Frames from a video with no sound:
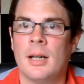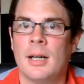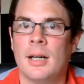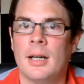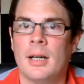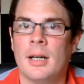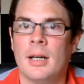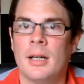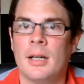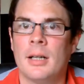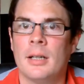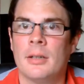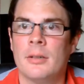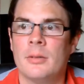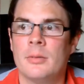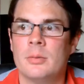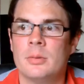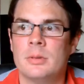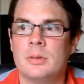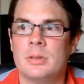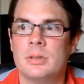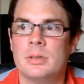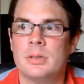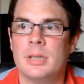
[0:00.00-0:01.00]
I
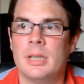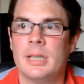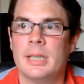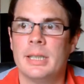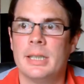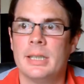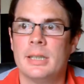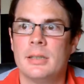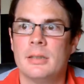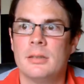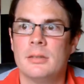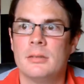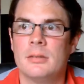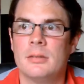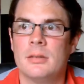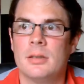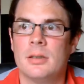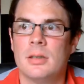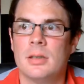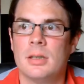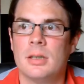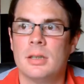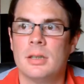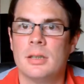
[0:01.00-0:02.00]
was in
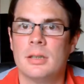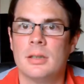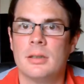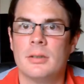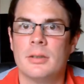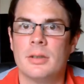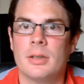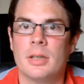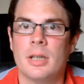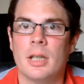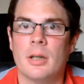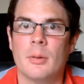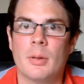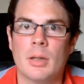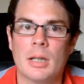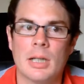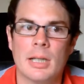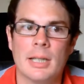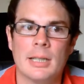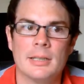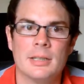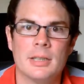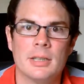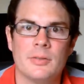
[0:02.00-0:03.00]
the lower
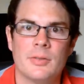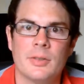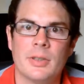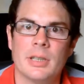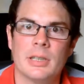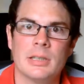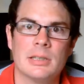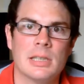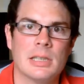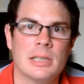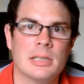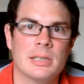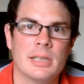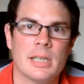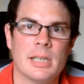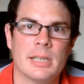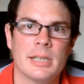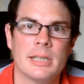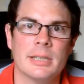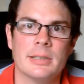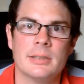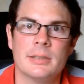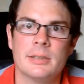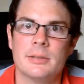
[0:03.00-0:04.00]
classes for things like
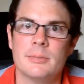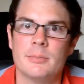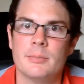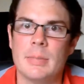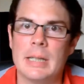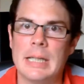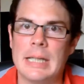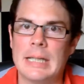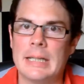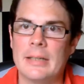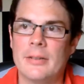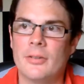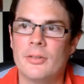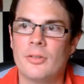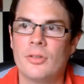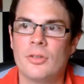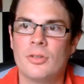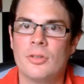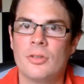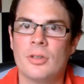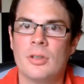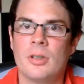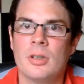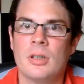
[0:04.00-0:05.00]
science and
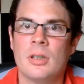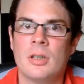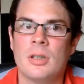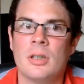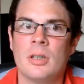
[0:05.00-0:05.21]
maths.